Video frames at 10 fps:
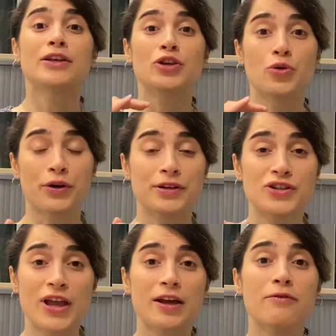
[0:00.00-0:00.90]
your
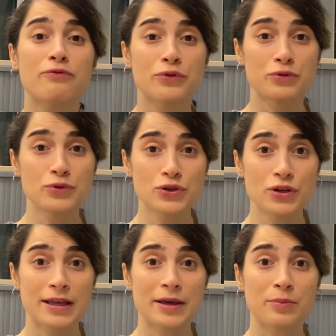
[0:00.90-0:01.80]
intake of
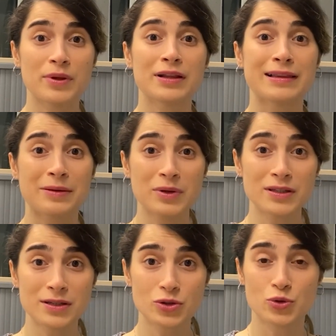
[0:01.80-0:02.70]
fruits can be
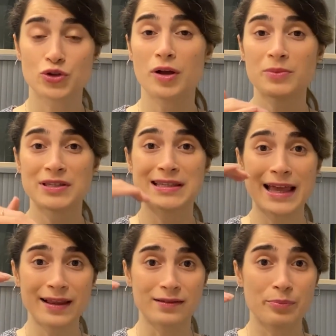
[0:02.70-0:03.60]
limited to some
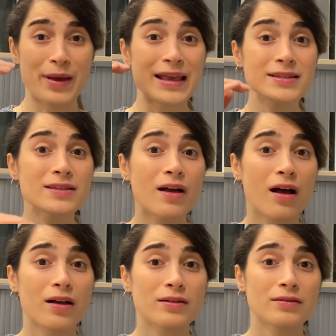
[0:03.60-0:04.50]
extent based
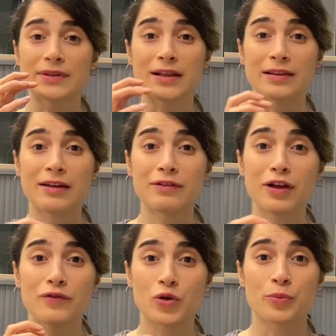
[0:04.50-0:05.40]
on the level
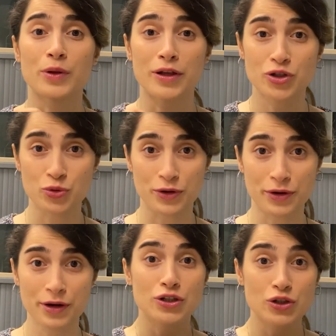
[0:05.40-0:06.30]
of your blood
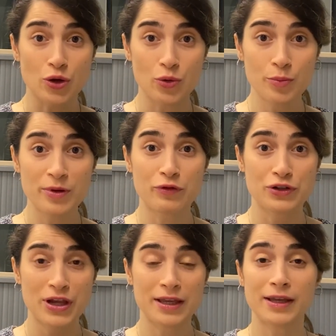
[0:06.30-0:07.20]
sugar. So, before
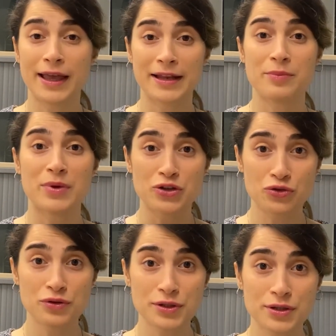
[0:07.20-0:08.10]
taking any
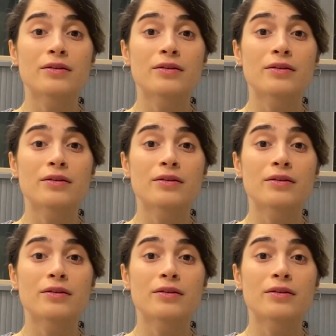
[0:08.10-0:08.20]
measures,